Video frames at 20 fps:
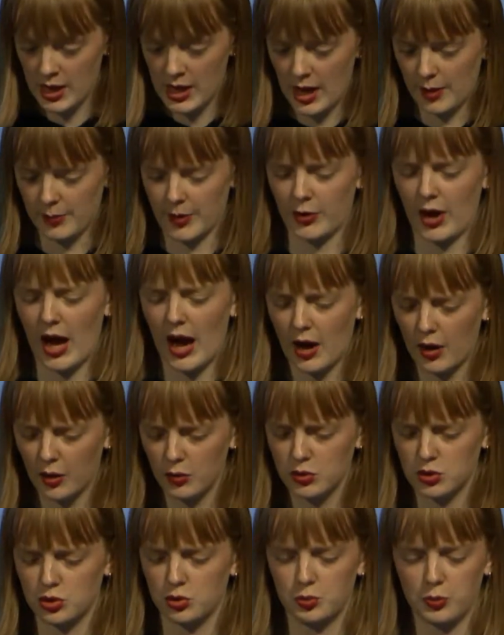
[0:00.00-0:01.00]
about how
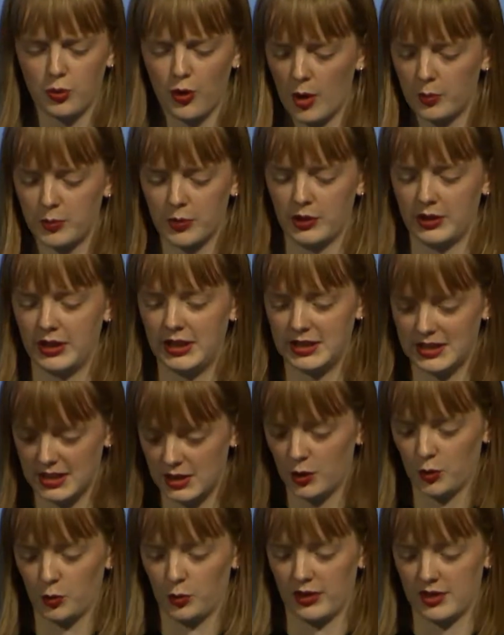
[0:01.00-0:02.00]
to properly
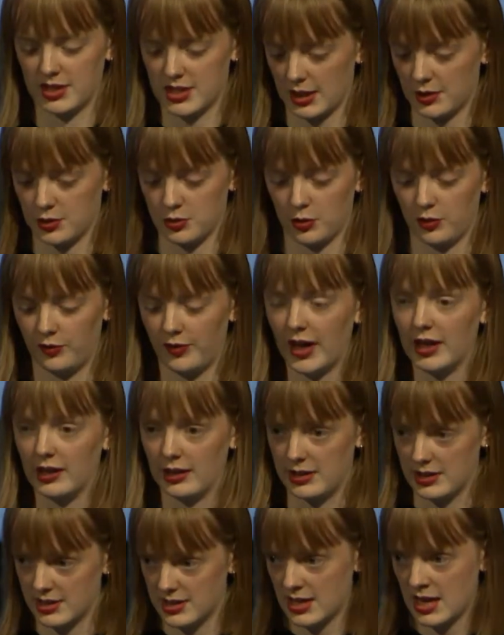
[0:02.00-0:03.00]
deal with sexual
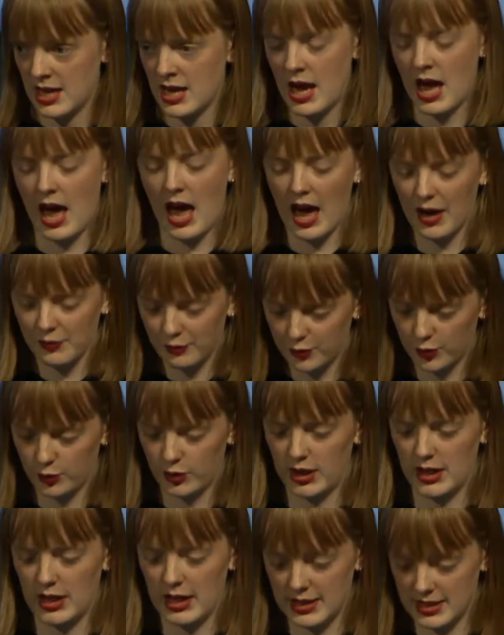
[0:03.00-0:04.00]
violence.
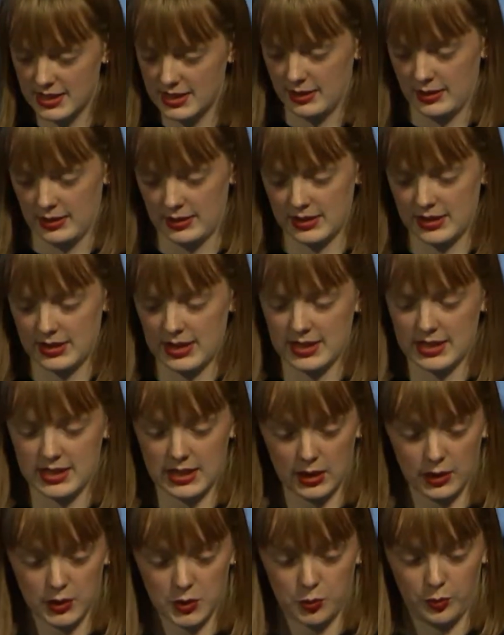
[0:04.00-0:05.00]
Every incident is
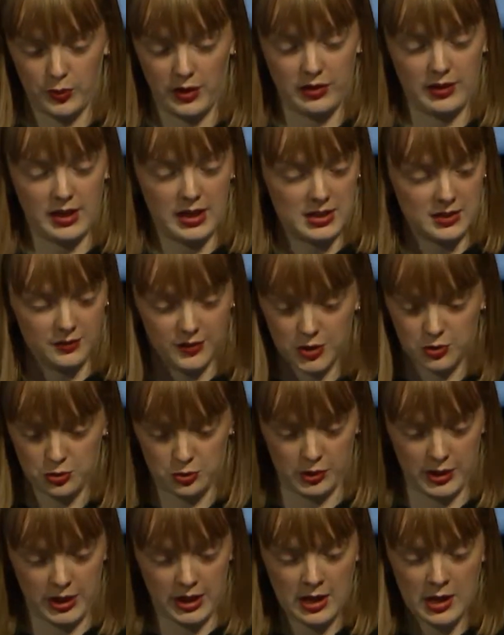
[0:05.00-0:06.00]
dealt with
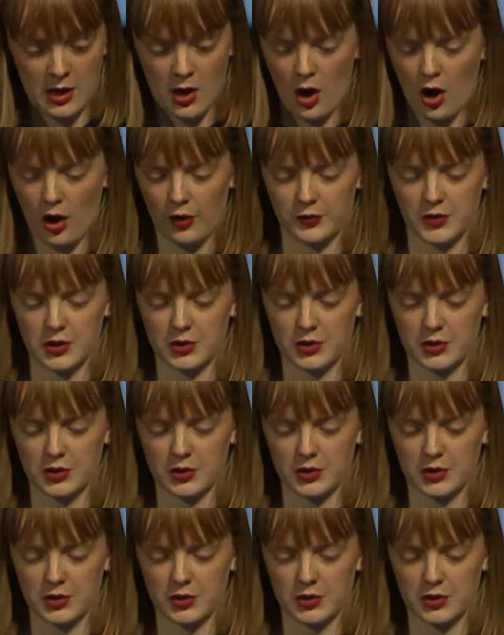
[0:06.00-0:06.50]
individually, often